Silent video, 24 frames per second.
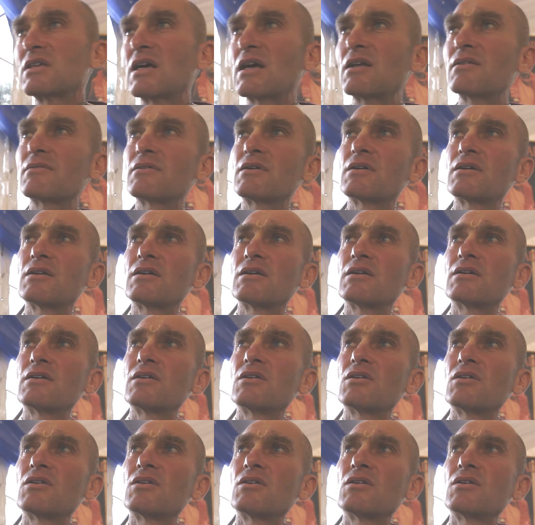that.
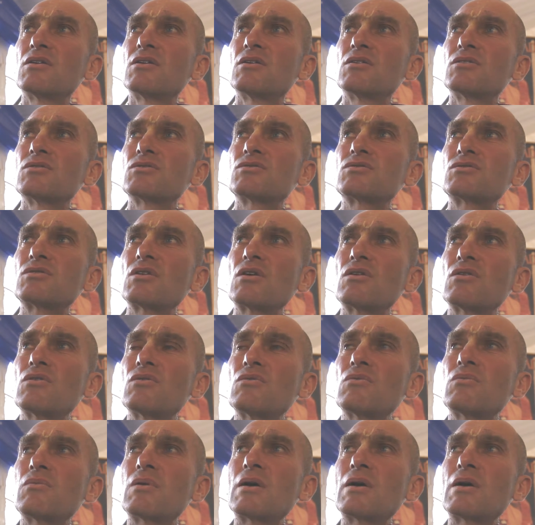So